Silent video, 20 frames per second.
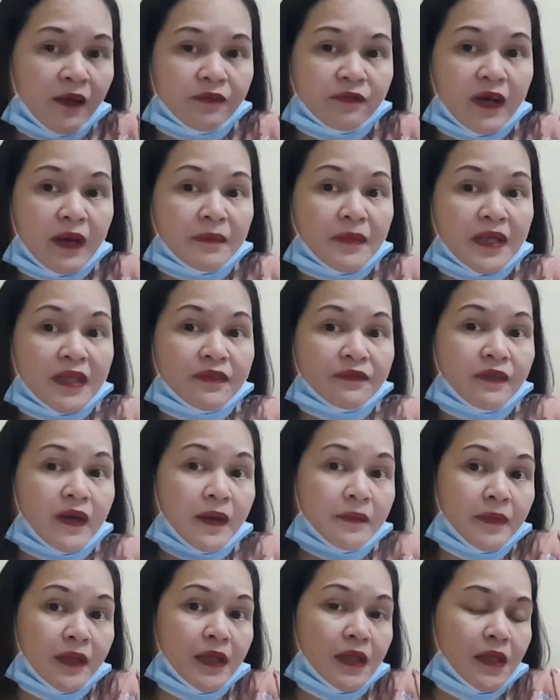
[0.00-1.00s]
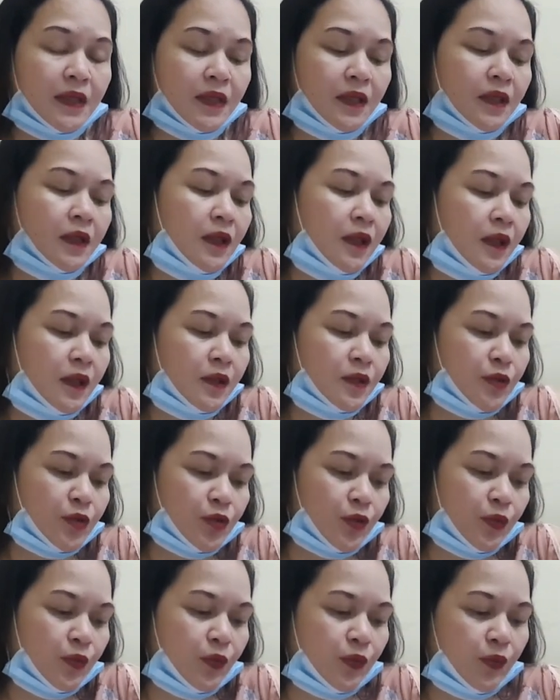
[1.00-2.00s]
family,
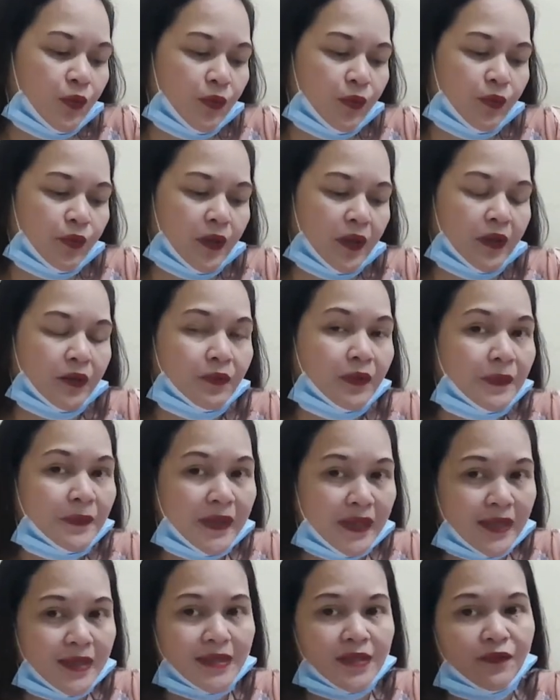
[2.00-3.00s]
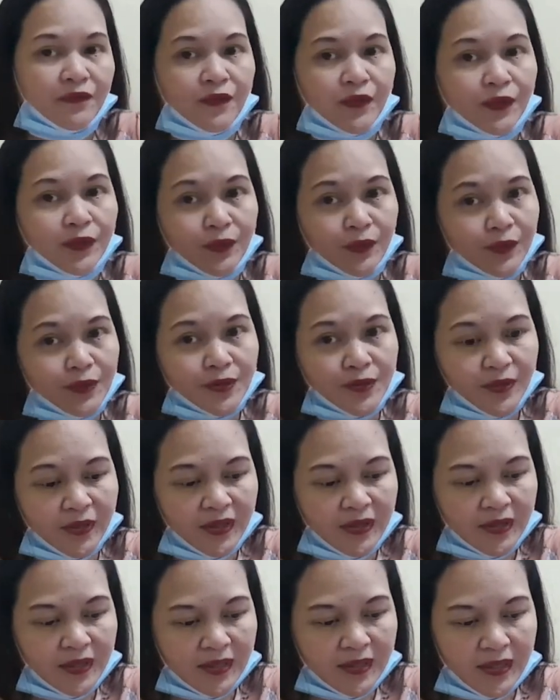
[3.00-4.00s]
so it will be easy for you also
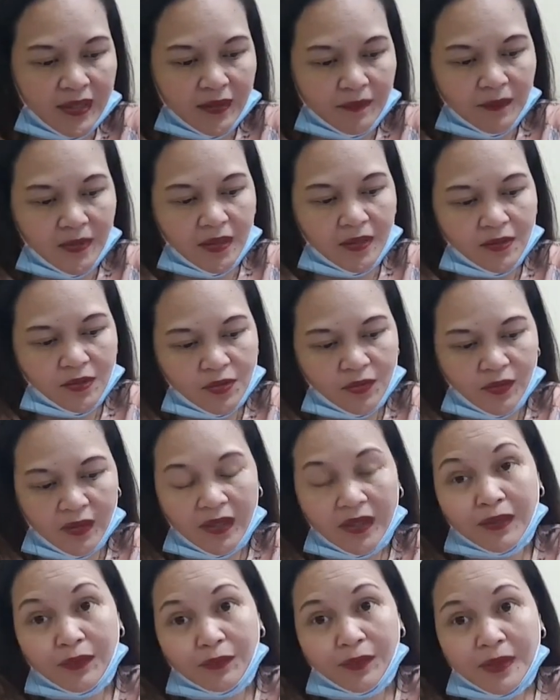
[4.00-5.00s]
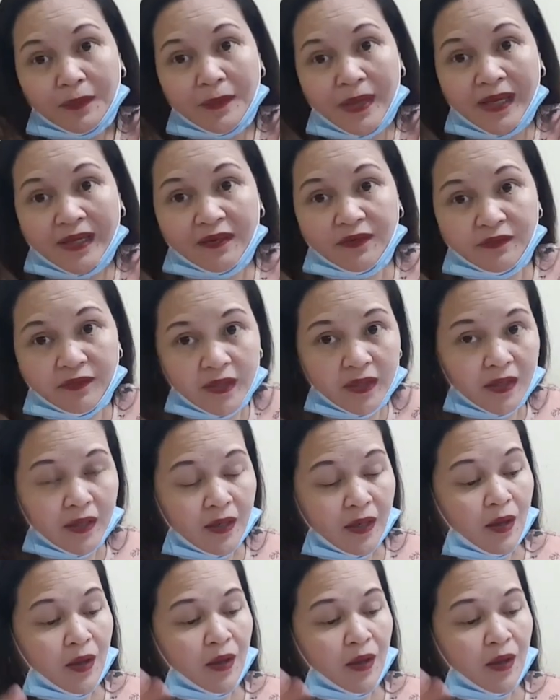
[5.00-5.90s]
in renaming. So it will benefit